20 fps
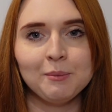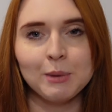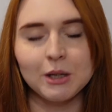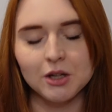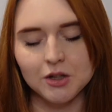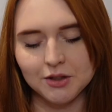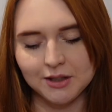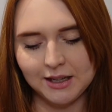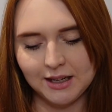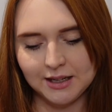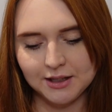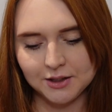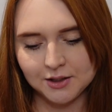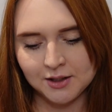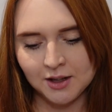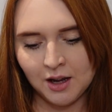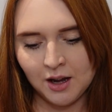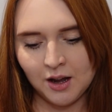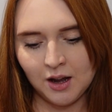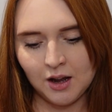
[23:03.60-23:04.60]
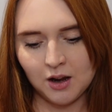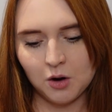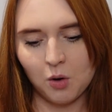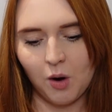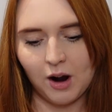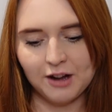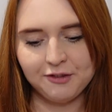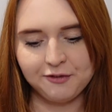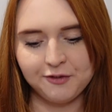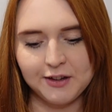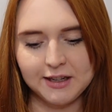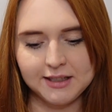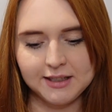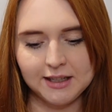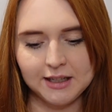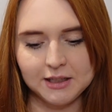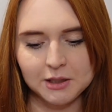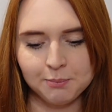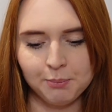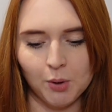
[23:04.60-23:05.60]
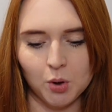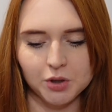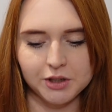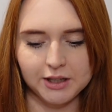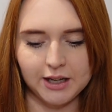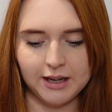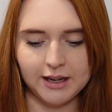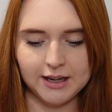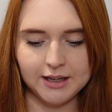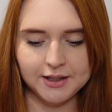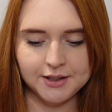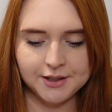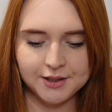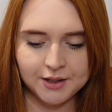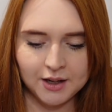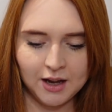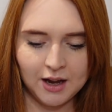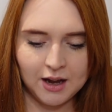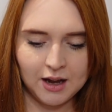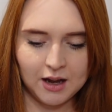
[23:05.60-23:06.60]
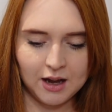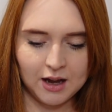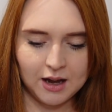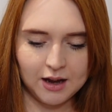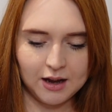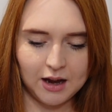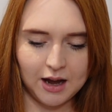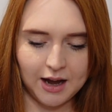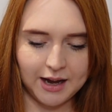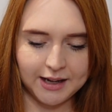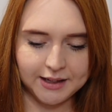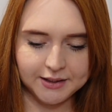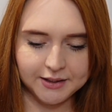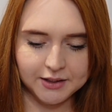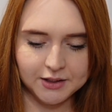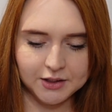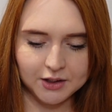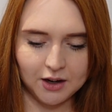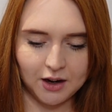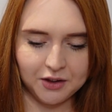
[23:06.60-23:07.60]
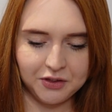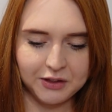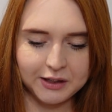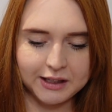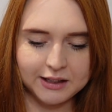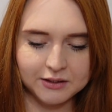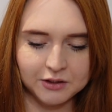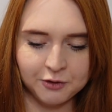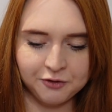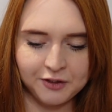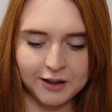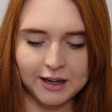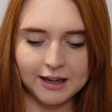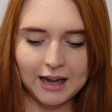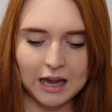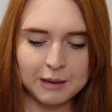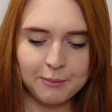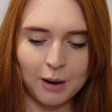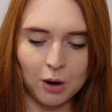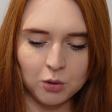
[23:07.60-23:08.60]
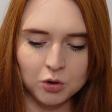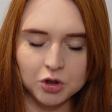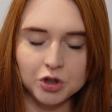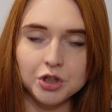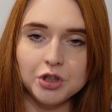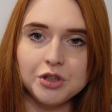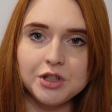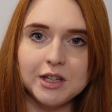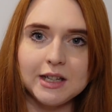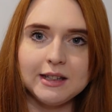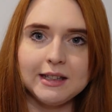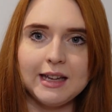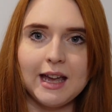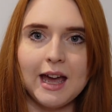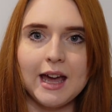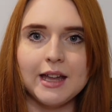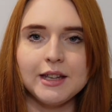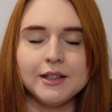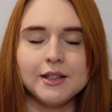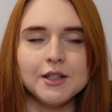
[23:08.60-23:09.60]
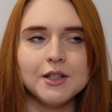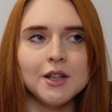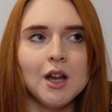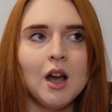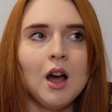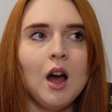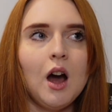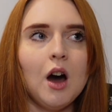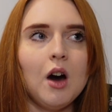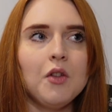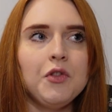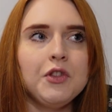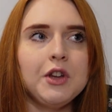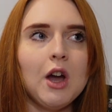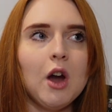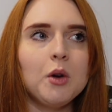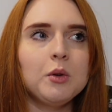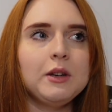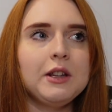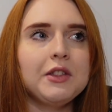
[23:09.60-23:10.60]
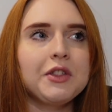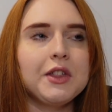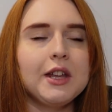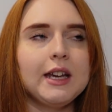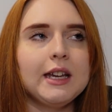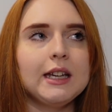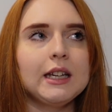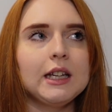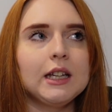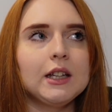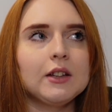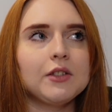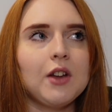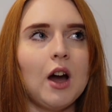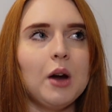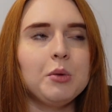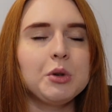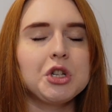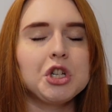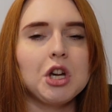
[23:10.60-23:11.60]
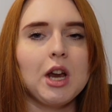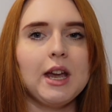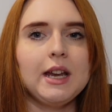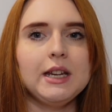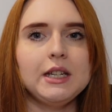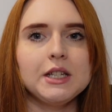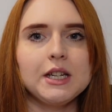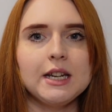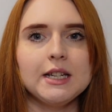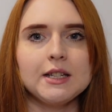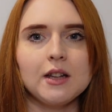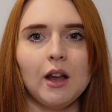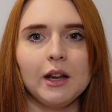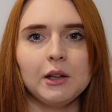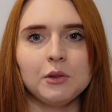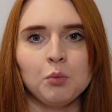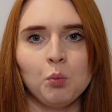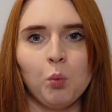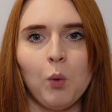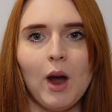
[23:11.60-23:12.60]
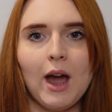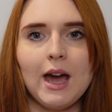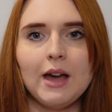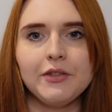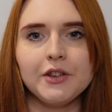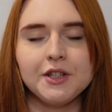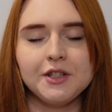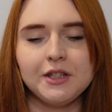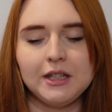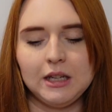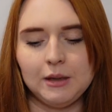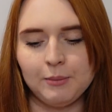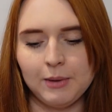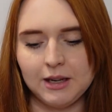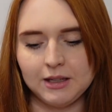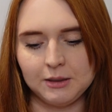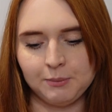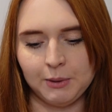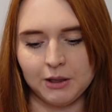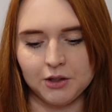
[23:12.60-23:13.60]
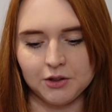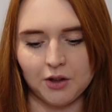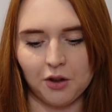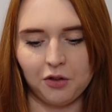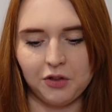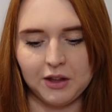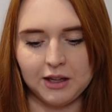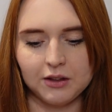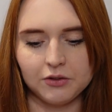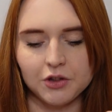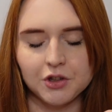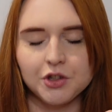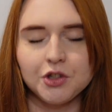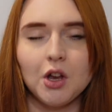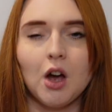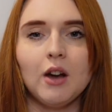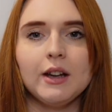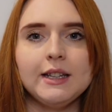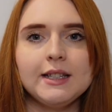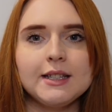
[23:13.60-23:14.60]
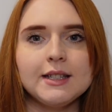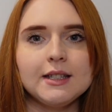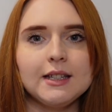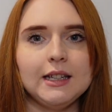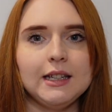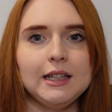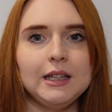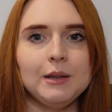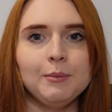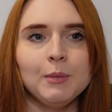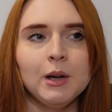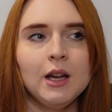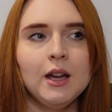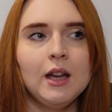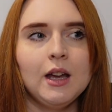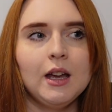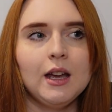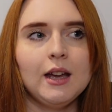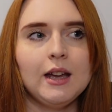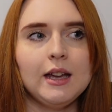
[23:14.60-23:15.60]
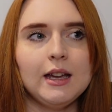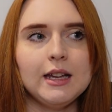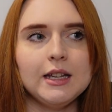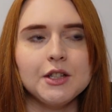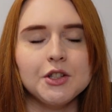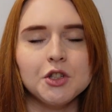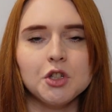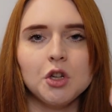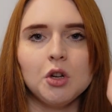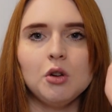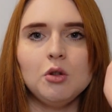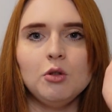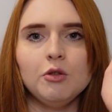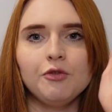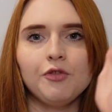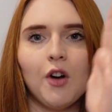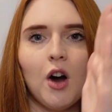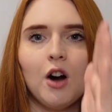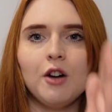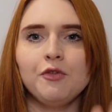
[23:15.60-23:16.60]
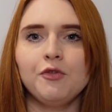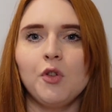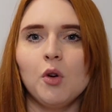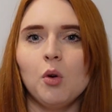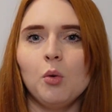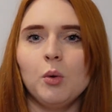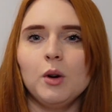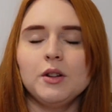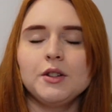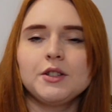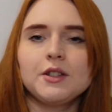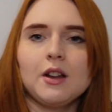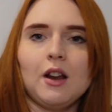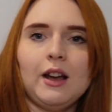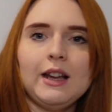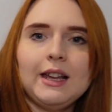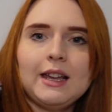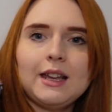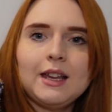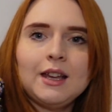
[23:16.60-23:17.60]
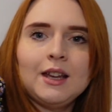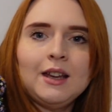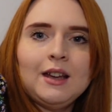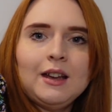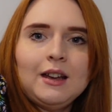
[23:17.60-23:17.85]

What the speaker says: because it is quite a fitted bodice. And I think the fit came out good in the end. The only thing that I would change is like where the seam is, because I think the side seam is too far forwards. Like